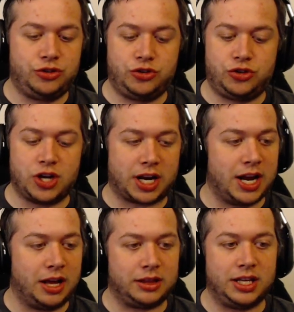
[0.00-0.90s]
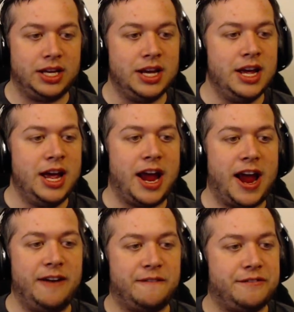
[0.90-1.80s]
checking out the
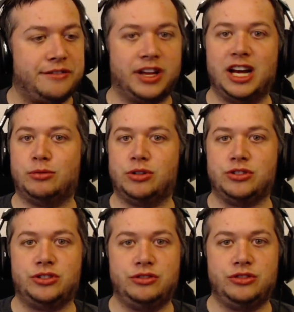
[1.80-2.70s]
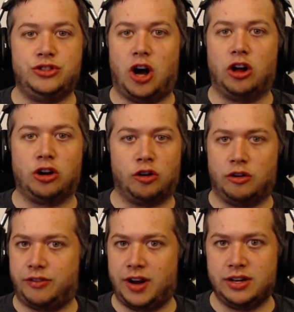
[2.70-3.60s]
inflatable doll
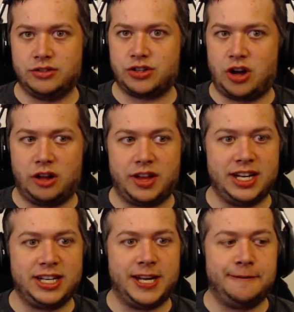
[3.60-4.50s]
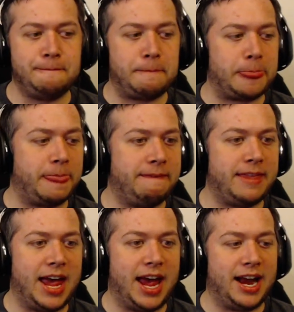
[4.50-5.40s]
girlfriend song that he did,
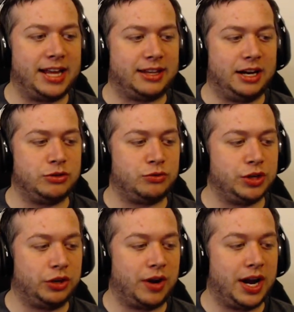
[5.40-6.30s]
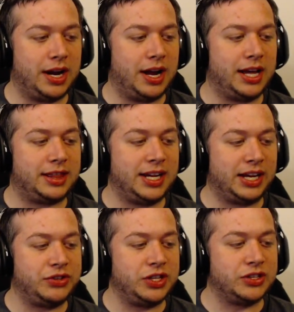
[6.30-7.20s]
and I thought it was really great. I think I've
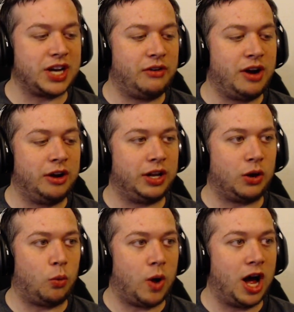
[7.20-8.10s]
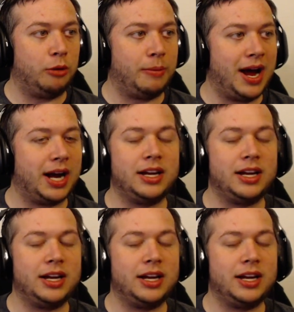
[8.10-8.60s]
seen this guy around like a while back.